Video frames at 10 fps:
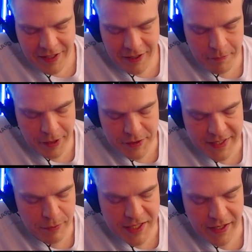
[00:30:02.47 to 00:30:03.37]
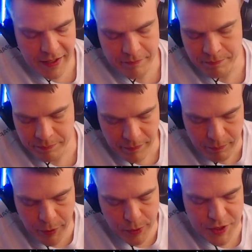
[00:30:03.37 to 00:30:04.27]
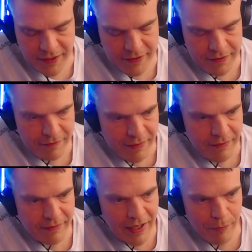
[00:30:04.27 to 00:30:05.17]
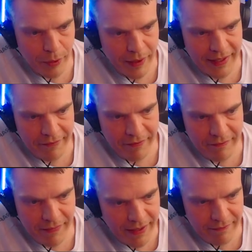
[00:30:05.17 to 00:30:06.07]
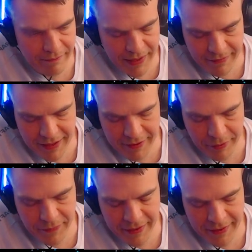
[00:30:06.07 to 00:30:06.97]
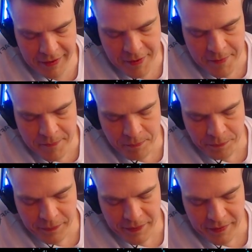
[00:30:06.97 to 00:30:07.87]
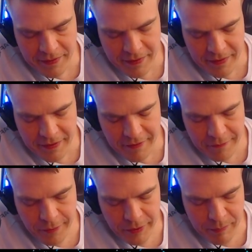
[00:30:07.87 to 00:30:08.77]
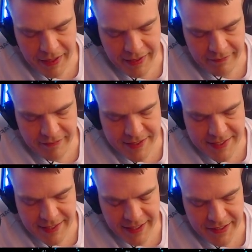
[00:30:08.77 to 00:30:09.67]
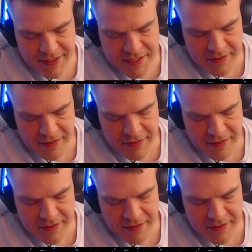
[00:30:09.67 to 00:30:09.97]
because there was a music number and everything for the main stage.